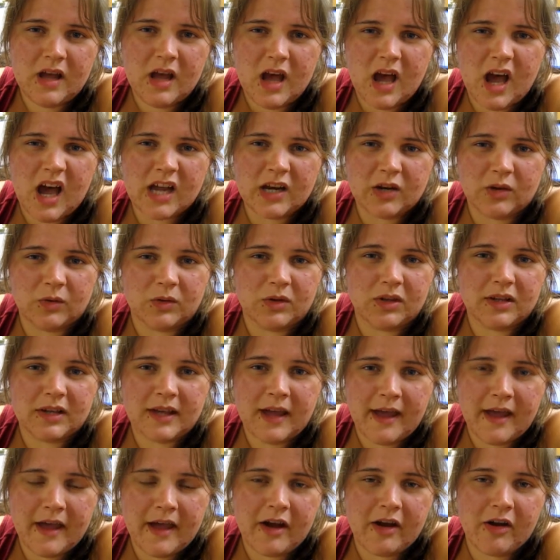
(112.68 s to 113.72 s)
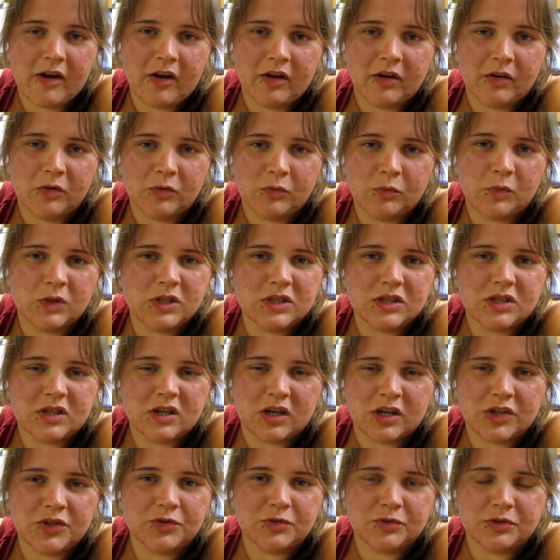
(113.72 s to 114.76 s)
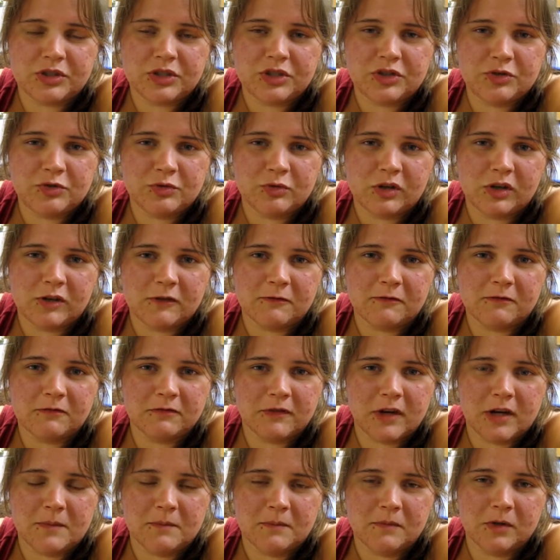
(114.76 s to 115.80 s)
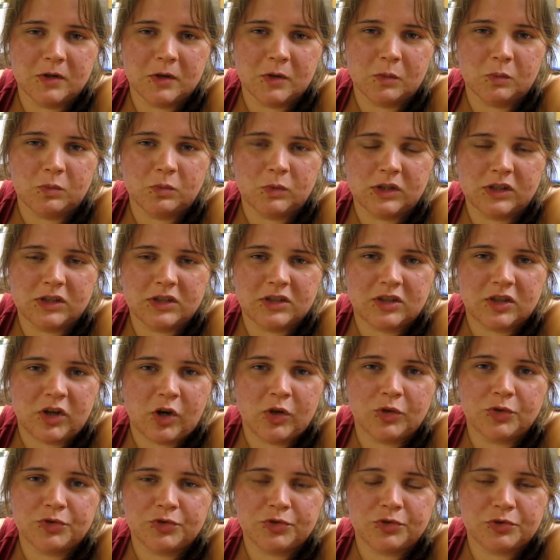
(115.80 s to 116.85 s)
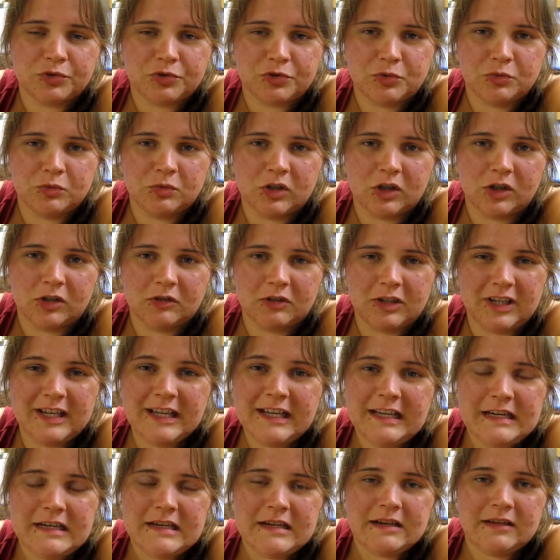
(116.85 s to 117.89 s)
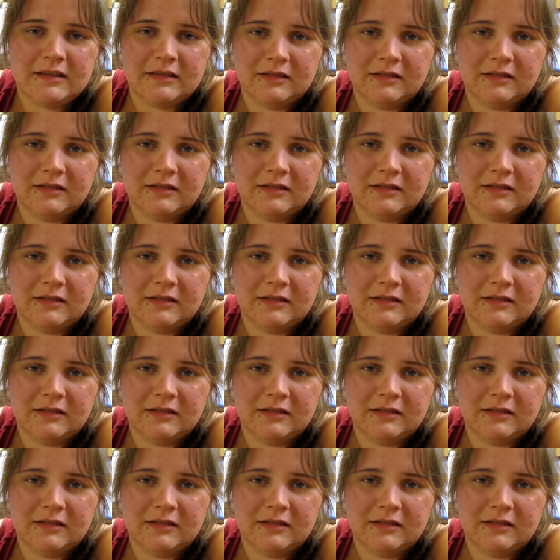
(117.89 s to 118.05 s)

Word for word: I don't care what country you are from or what culture you are in.